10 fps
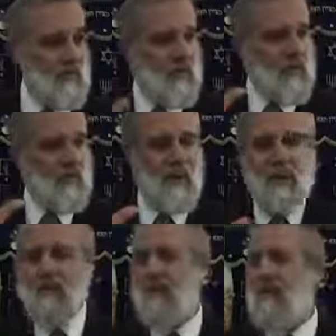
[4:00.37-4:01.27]
to think
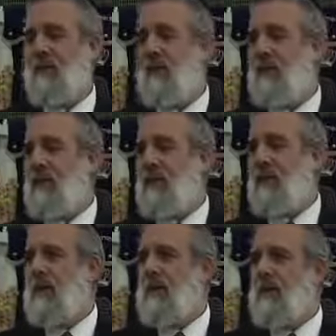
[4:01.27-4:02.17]
about
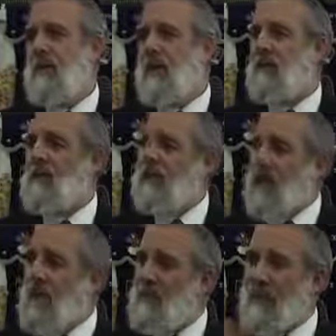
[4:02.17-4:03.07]
that the
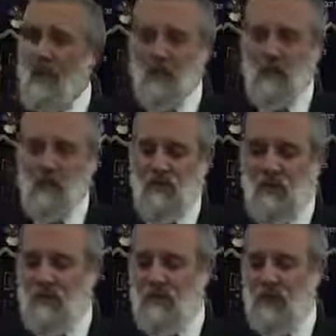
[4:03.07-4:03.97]
combination of
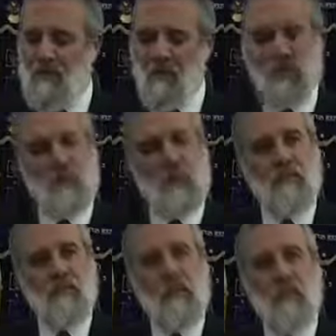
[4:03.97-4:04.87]
these may produce
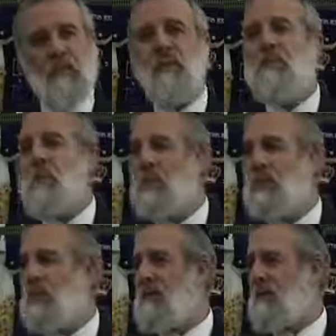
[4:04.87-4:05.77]
somebody who's
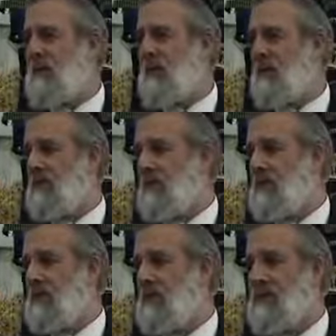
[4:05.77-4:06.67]
abusive of
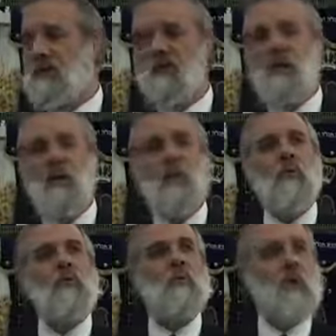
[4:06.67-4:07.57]
others, somebody
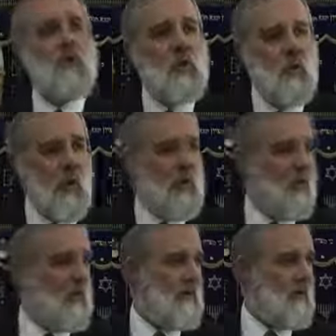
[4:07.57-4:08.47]
who is
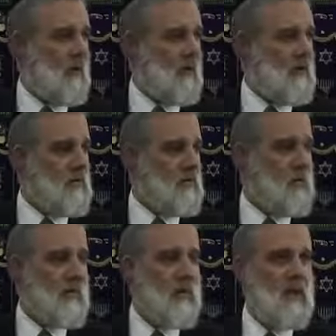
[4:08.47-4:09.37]
controlling over others.
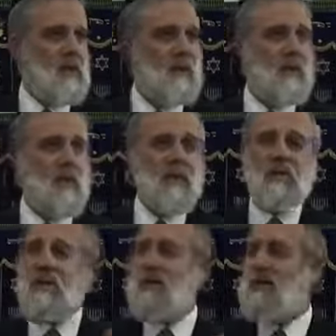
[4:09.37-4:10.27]
So you see,
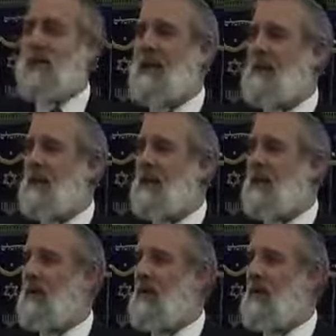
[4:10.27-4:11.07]
this is an example